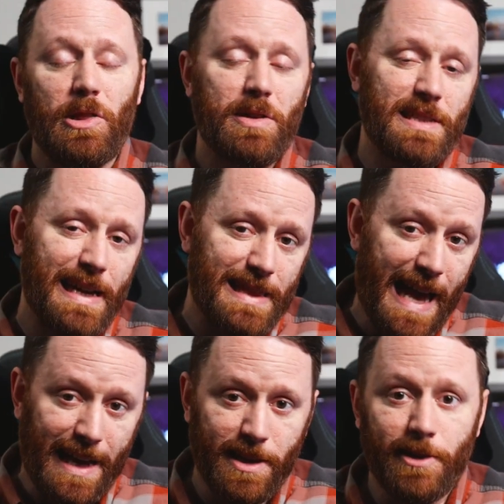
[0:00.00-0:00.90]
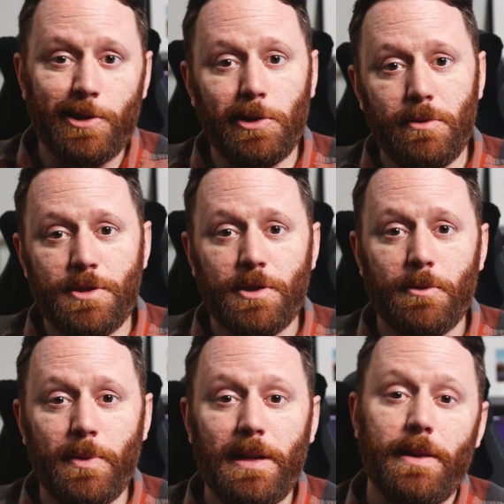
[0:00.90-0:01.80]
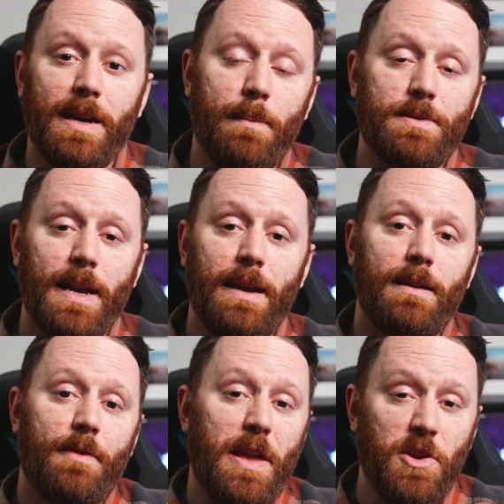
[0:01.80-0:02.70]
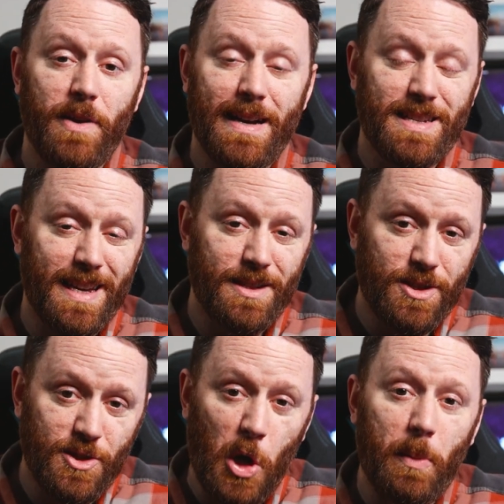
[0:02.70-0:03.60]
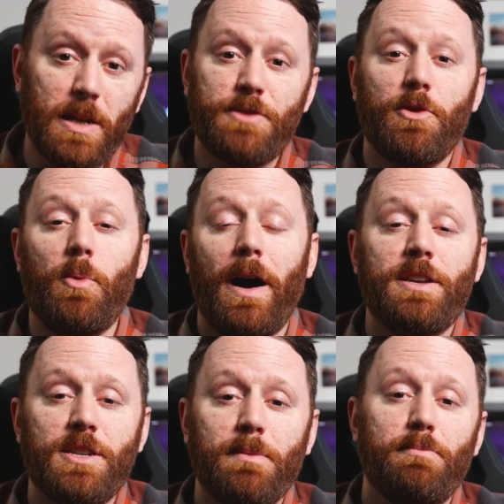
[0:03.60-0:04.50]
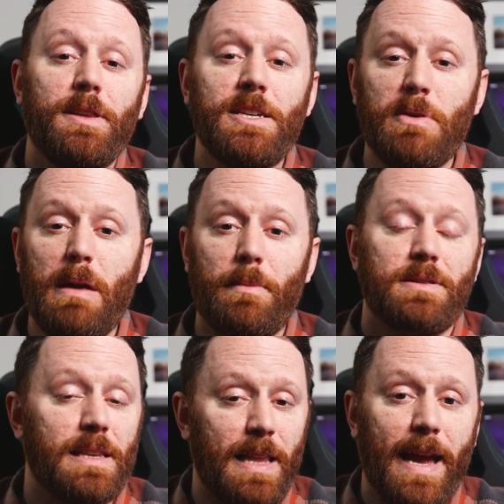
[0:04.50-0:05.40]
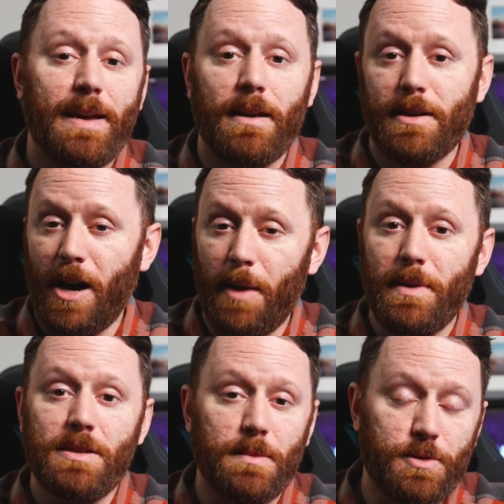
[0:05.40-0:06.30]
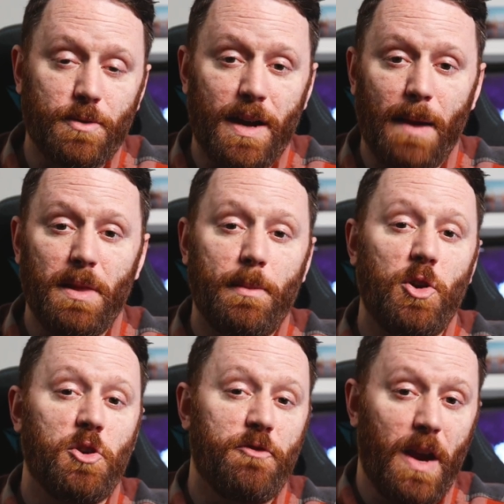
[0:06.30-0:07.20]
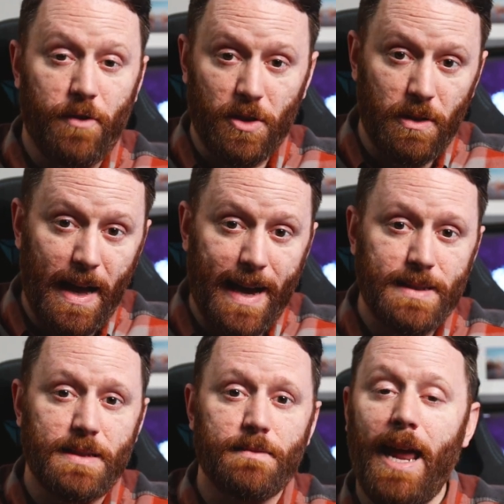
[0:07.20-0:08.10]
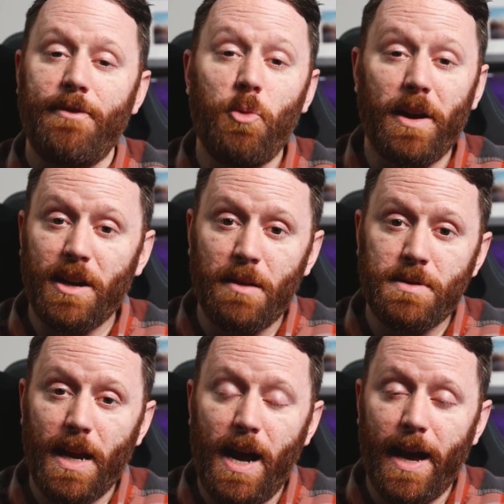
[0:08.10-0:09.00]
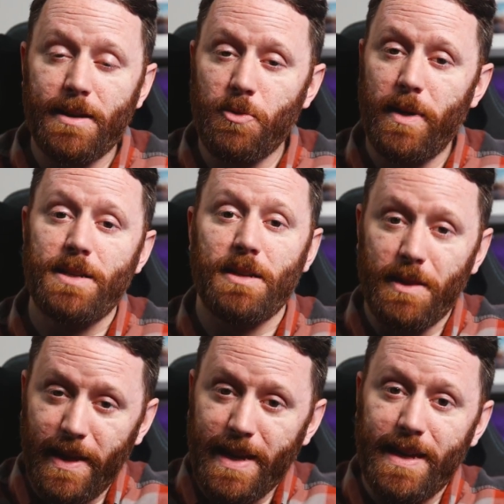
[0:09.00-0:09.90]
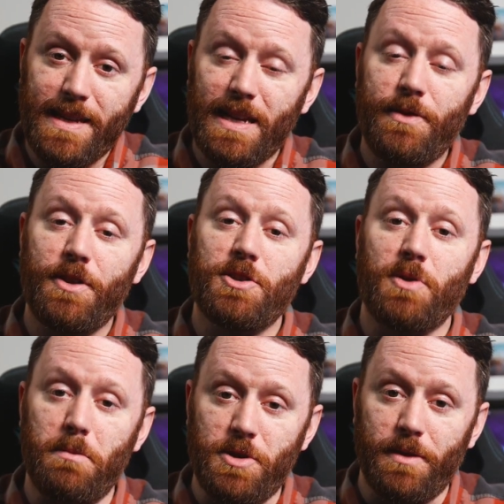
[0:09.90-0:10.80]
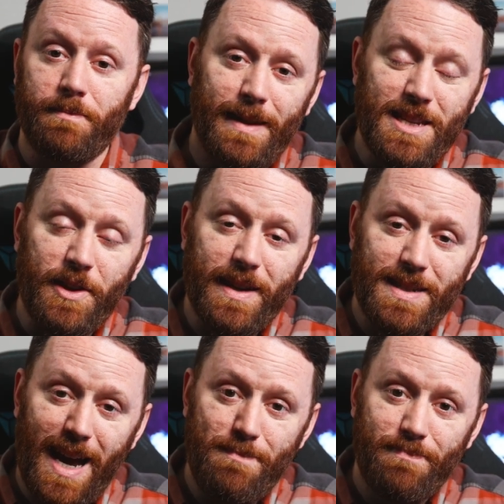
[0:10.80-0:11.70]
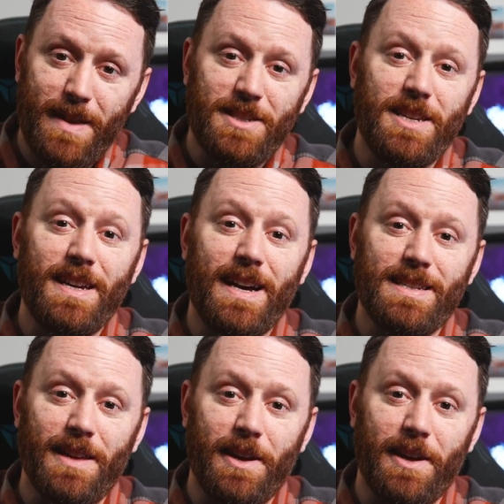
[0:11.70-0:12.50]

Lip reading: looks like that concludes your weekly update. Thank you guys again so much for watching. Please remember to like, comment, subscribe, let me know your favorite class. And if you want to come say hi on Twitch, link is in the description. Until next time, I'll see you guys